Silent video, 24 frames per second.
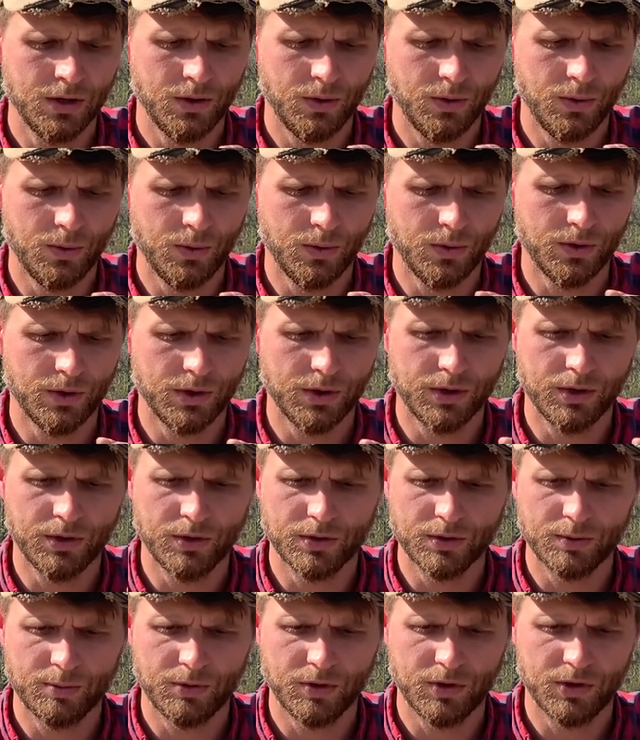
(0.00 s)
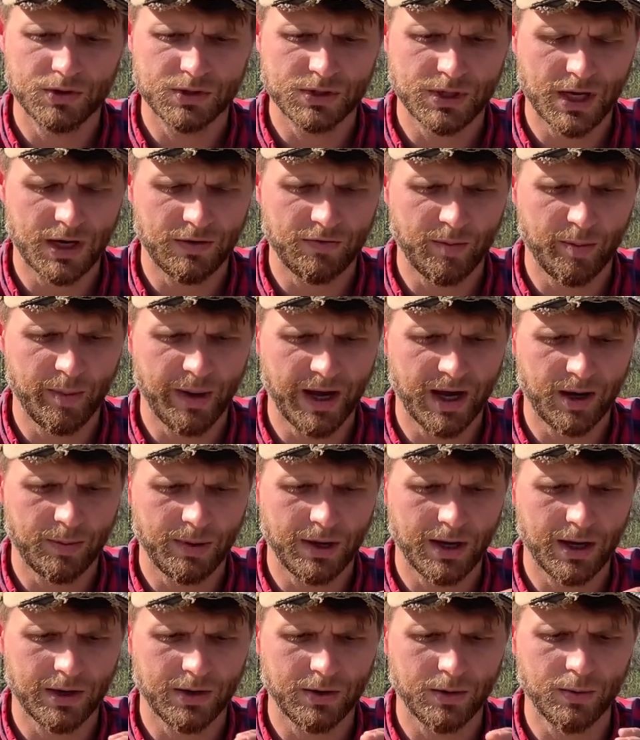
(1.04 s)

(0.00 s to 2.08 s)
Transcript: or the side of a backpack